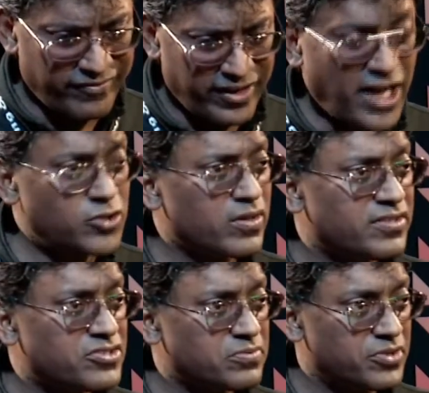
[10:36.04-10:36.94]
natural
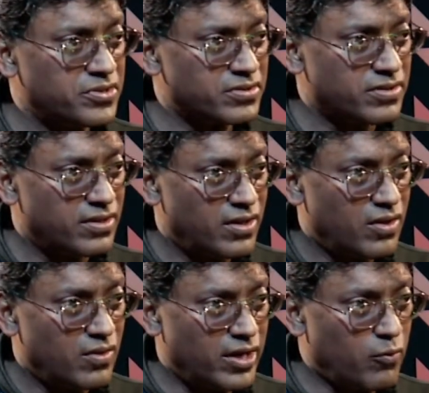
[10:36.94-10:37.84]
instrument
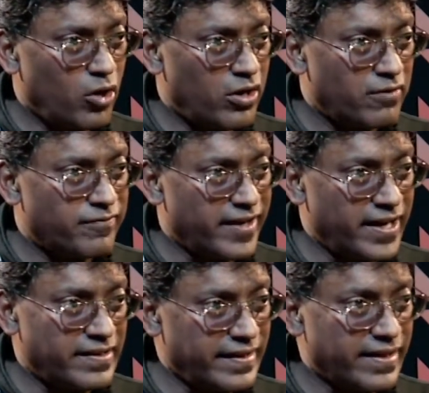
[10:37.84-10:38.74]
devoid of
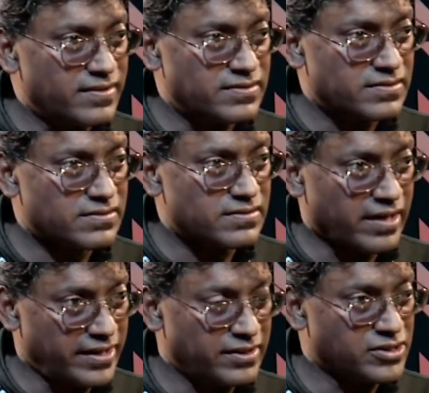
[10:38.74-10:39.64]
anything else,
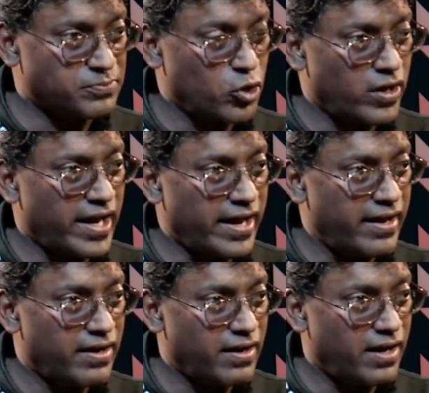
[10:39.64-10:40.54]
right? It's pure
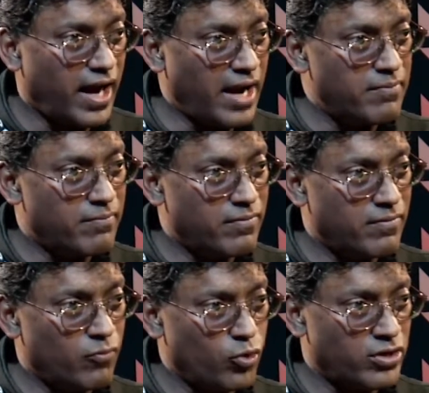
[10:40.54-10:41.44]
air and
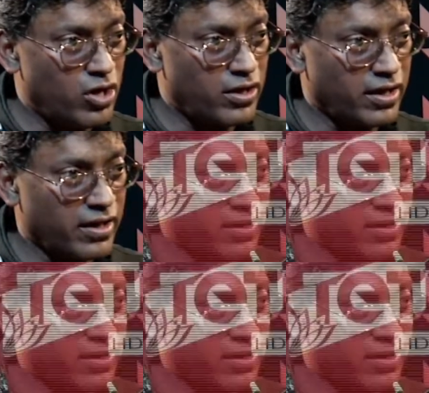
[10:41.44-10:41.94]
wood talking